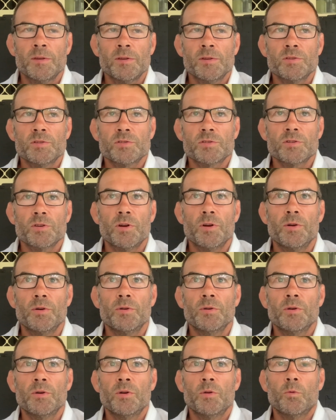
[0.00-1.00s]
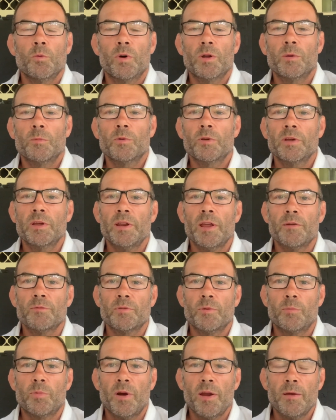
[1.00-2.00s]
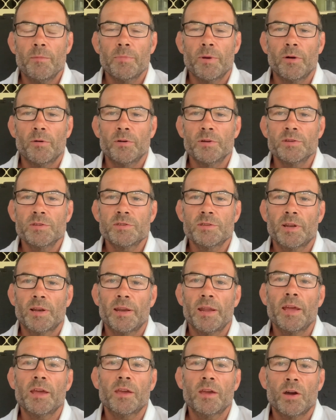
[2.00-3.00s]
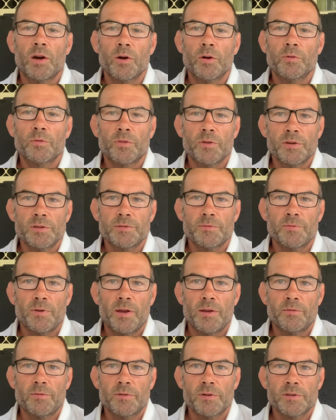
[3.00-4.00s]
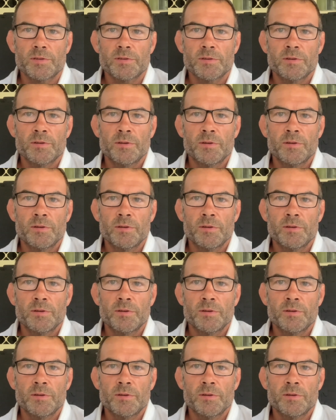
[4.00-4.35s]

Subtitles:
So what I'm looking at for brown belt is to let go of those favorites,